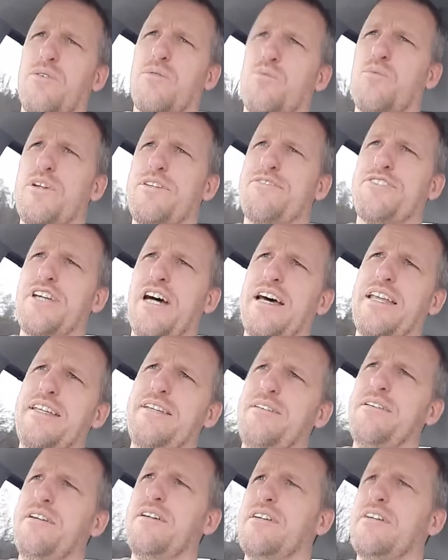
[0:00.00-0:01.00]
We've done
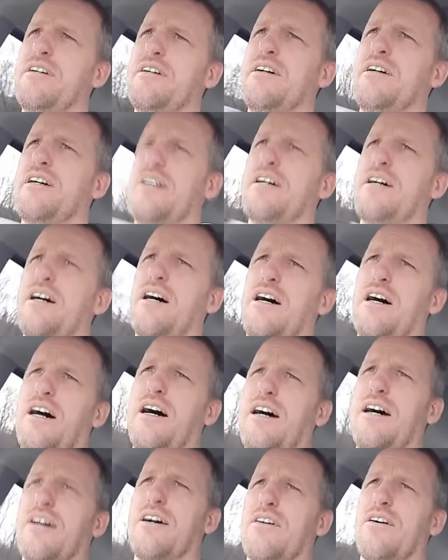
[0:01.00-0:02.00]

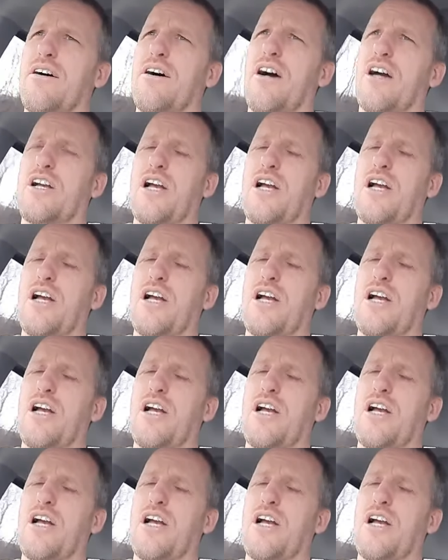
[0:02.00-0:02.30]
a